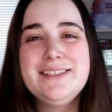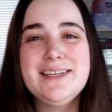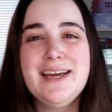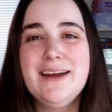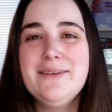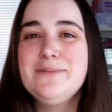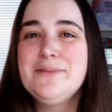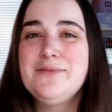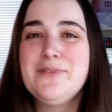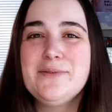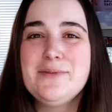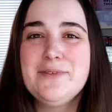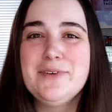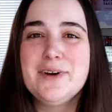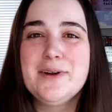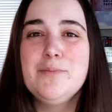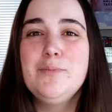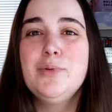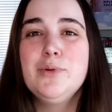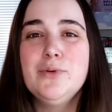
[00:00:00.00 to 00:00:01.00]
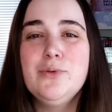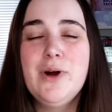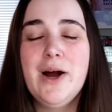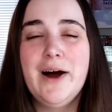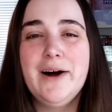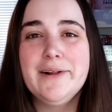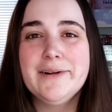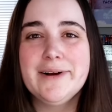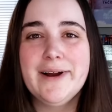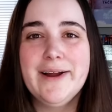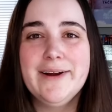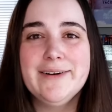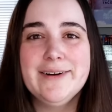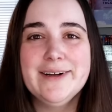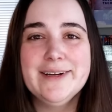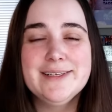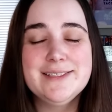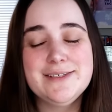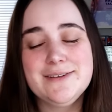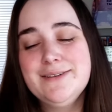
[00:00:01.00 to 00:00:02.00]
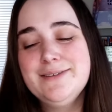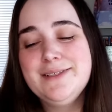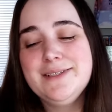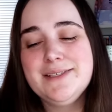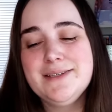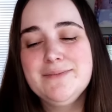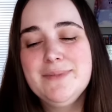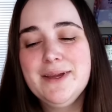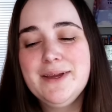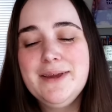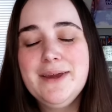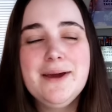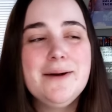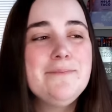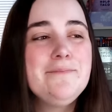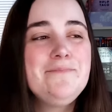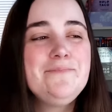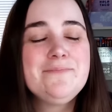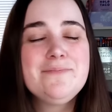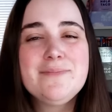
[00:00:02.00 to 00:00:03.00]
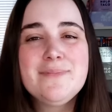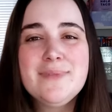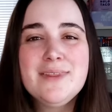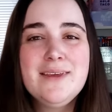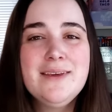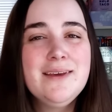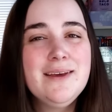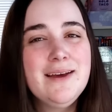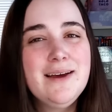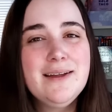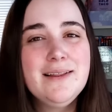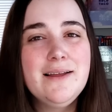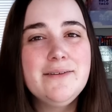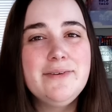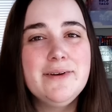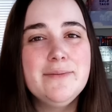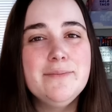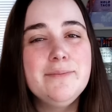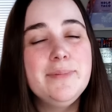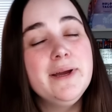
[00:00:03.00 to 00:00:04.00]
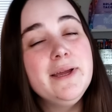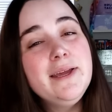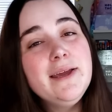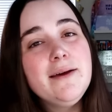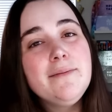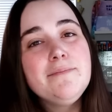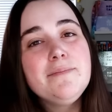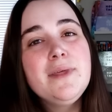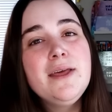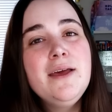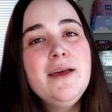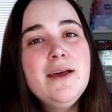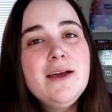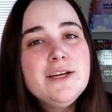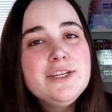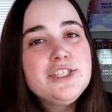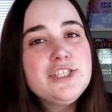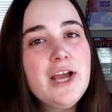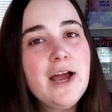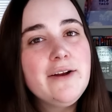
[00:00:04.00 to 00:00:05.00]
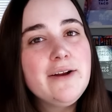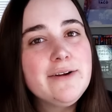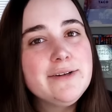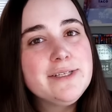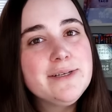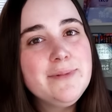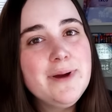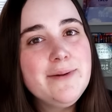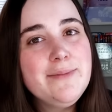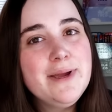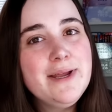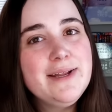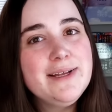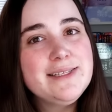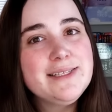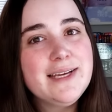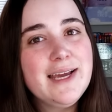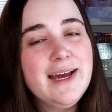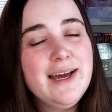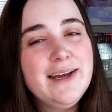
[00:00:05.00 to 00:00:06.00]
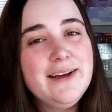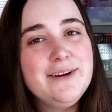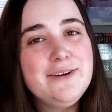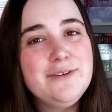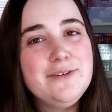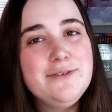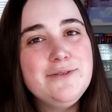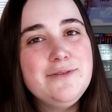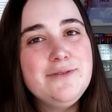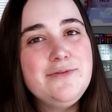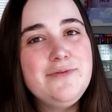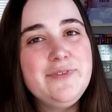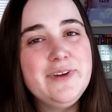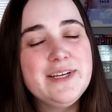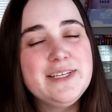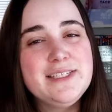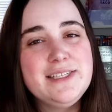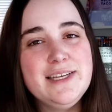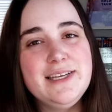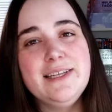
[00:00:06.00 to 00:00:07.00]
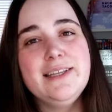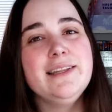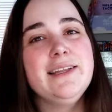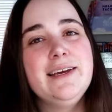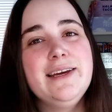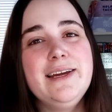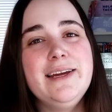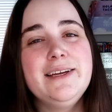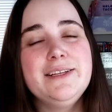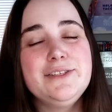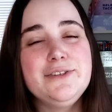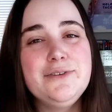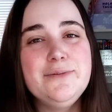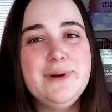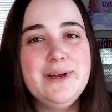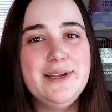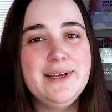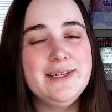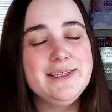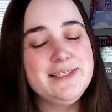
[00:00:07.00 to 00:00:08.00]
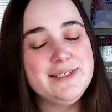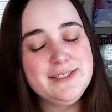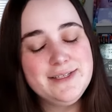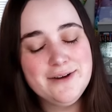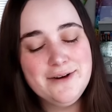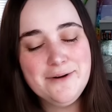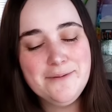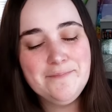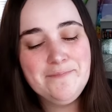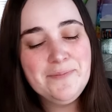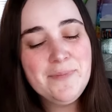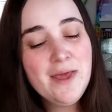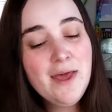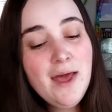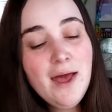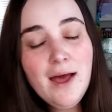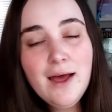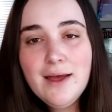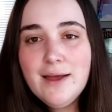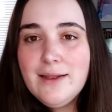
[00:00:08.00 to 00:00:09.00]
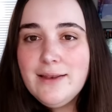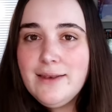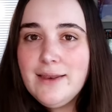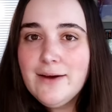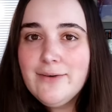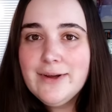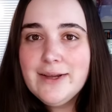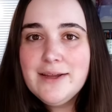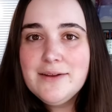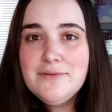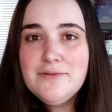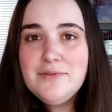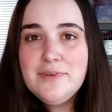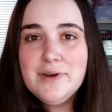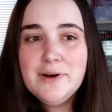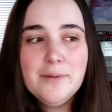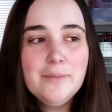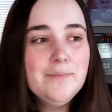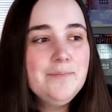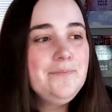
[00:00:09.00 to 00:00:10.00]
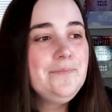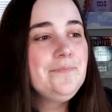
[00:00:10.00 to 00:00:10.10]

I'm from a very blue collar area. So I'm like, yeah, I love him. But yeah, shout out to my maintenance guy who fixed it in like 2 minutes. So now I can film.